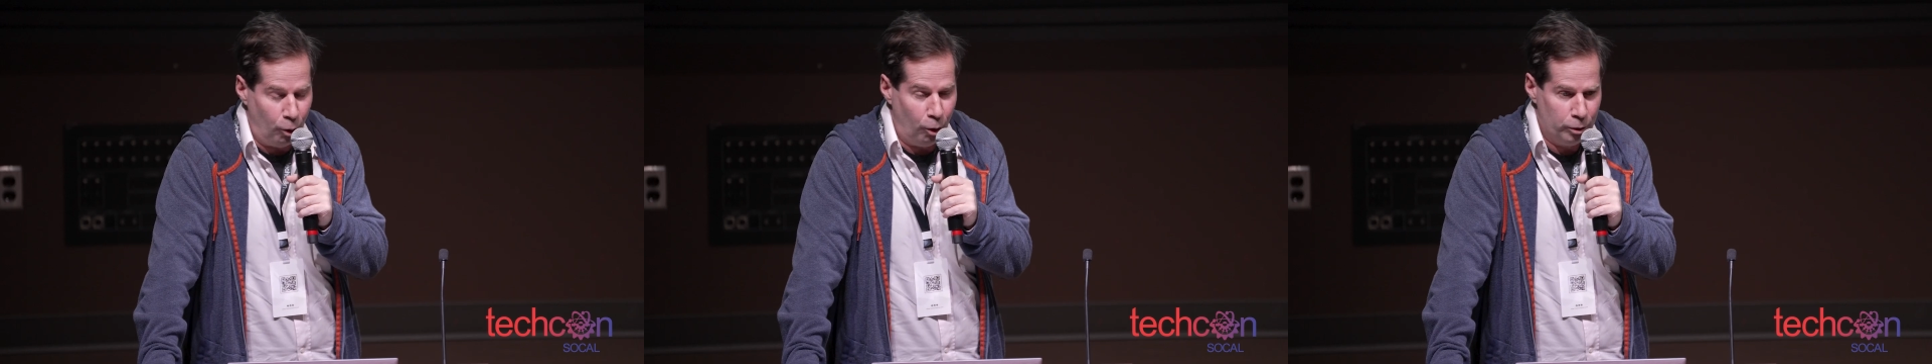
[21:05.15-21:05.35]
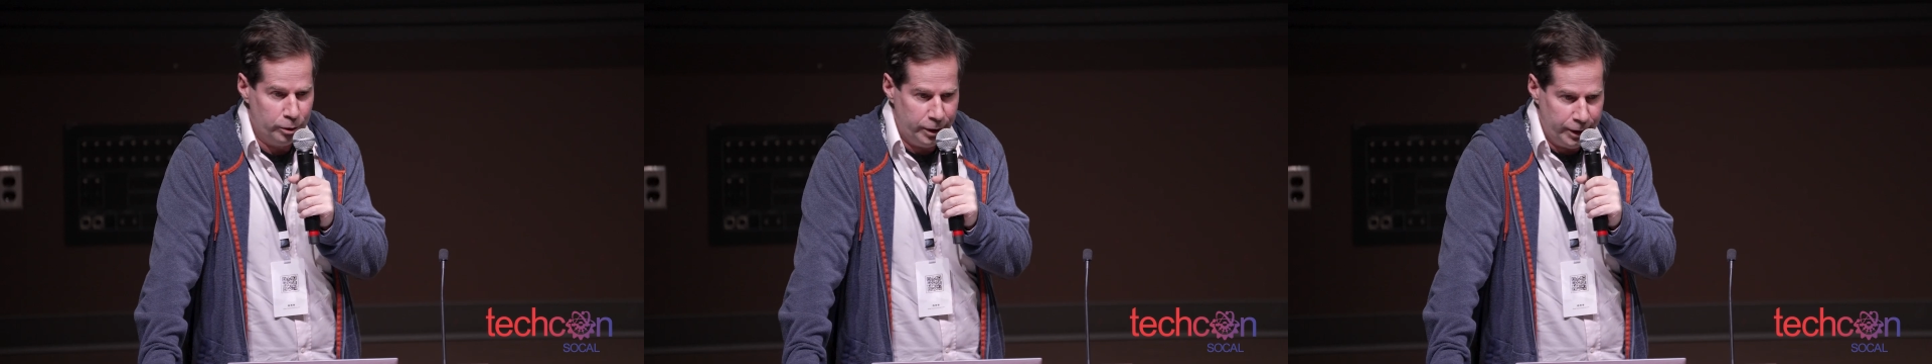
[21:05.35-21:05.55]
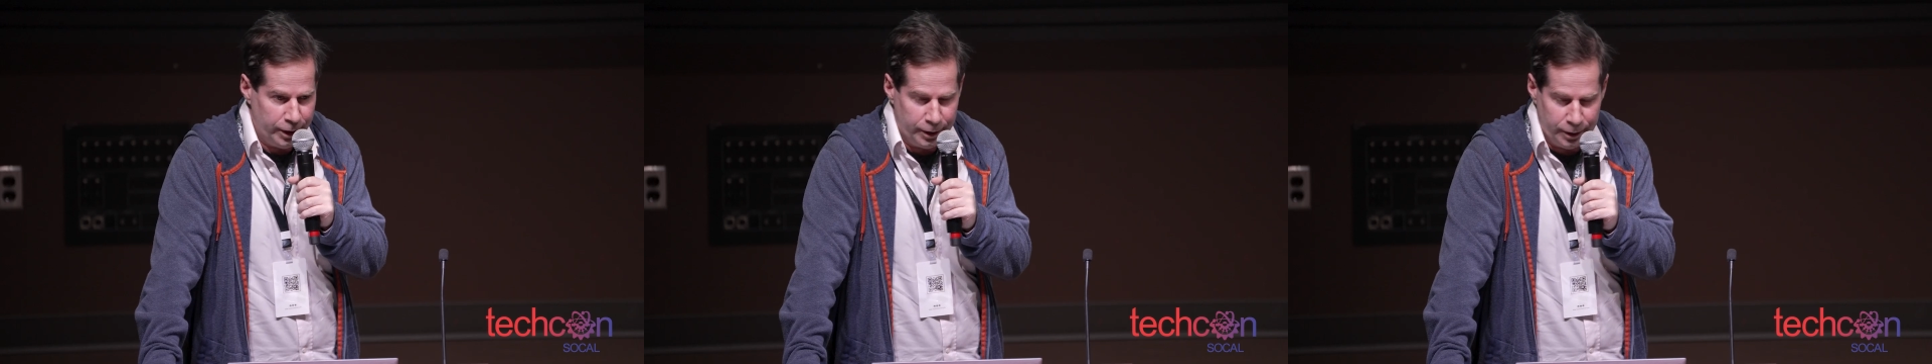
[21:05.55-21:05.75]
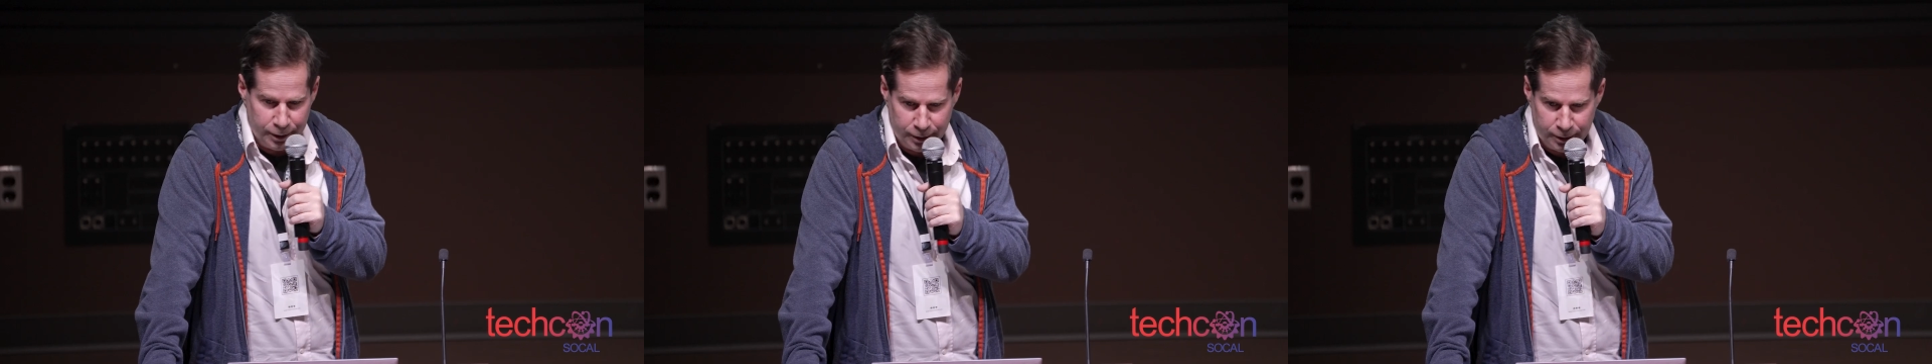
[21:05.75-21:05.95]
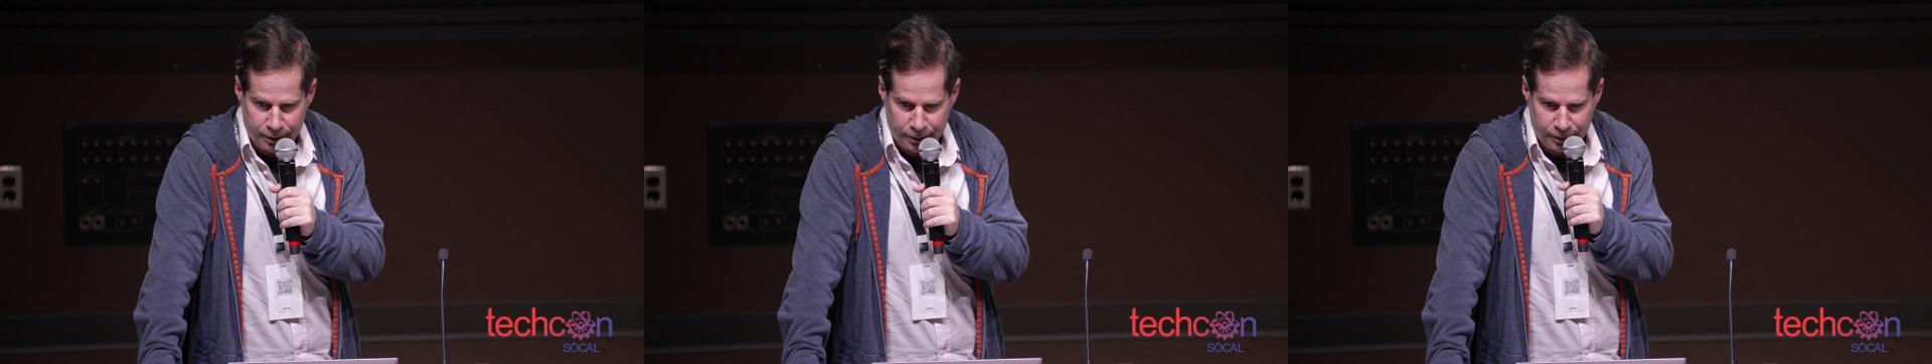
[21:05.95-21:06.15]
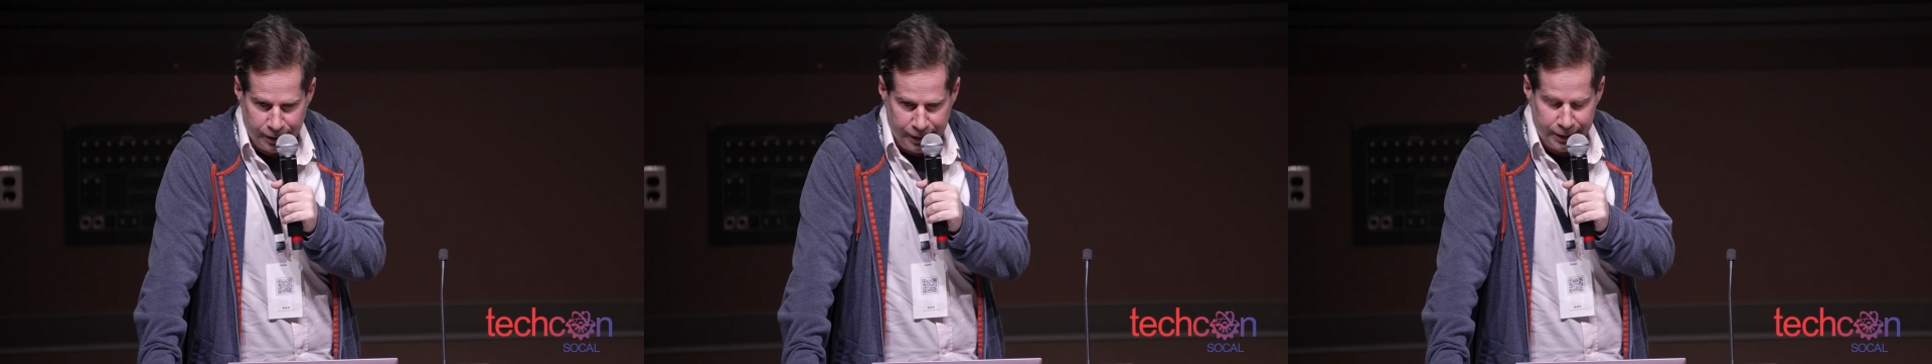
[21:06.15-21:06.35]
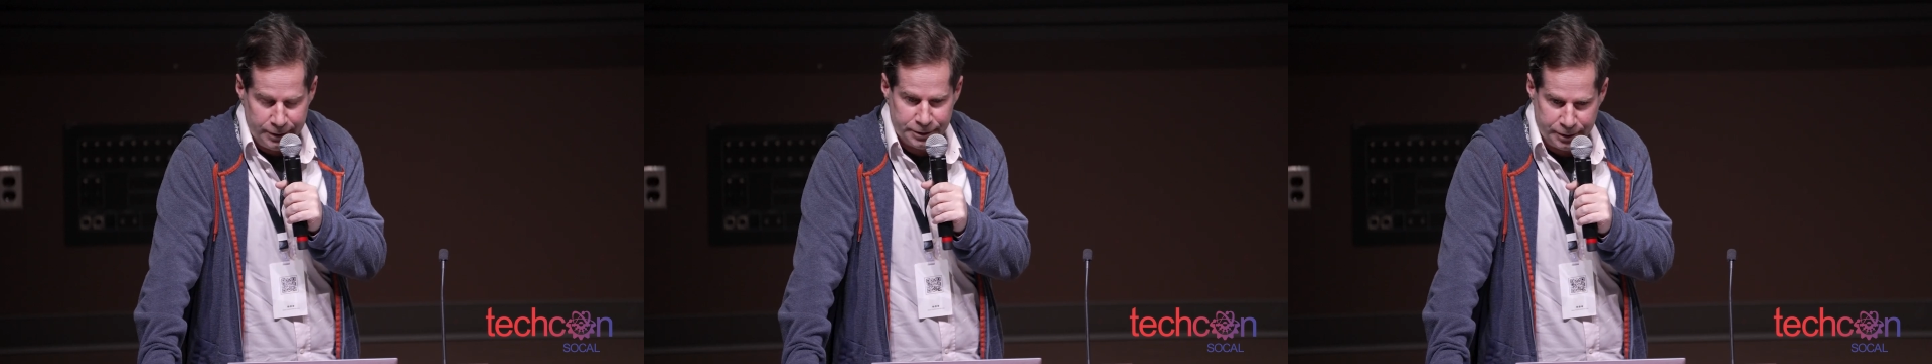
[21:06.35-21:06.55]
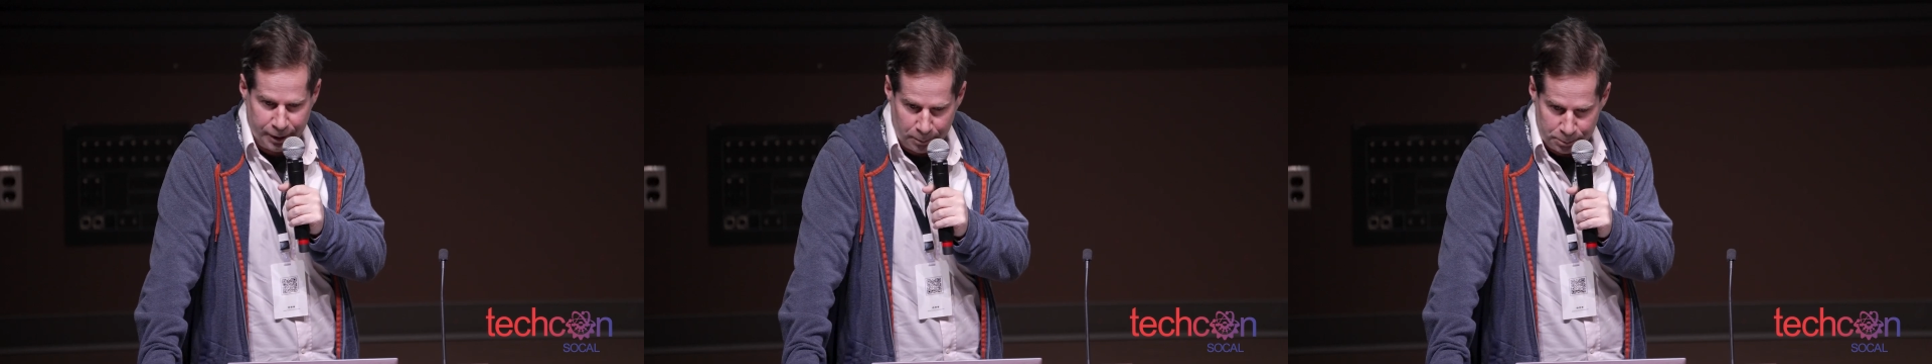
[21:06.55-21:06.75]
only
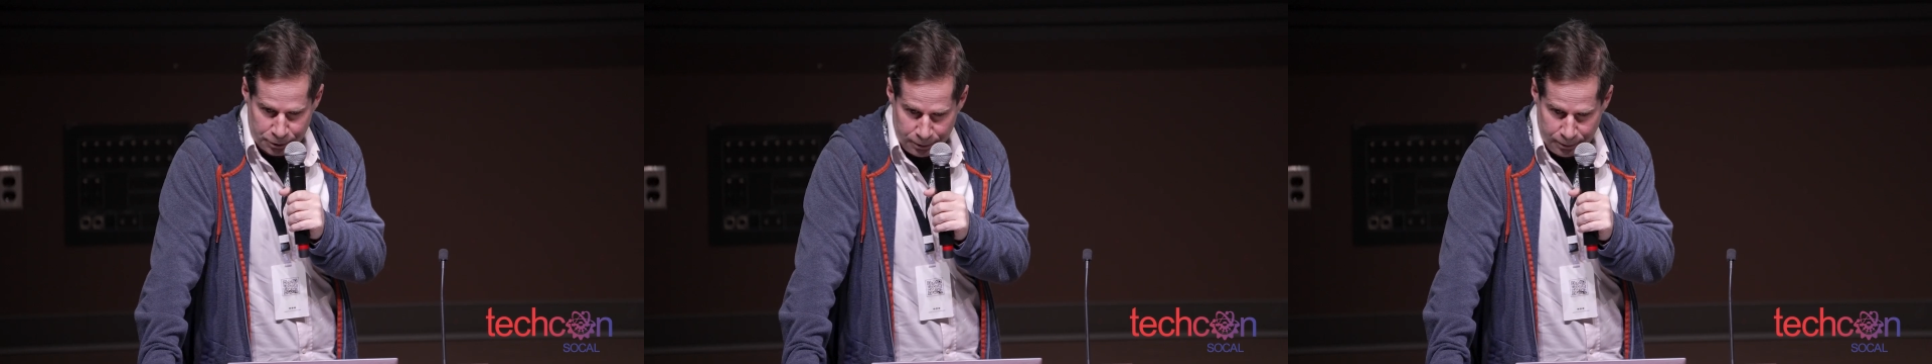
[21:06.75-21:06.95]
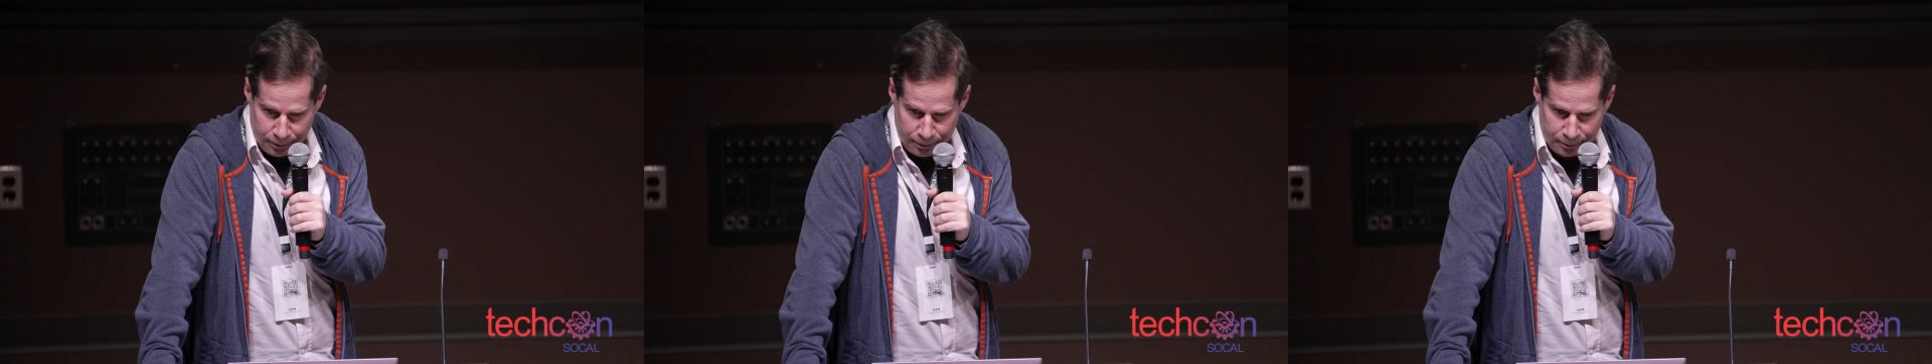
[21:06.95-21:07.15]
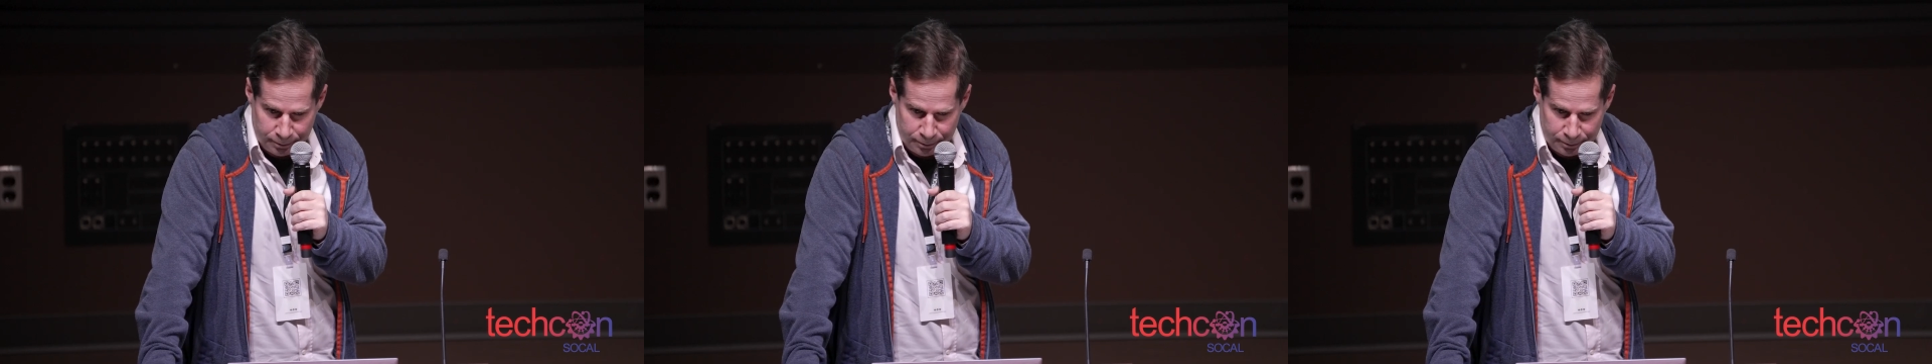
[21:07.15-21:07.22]
exit option,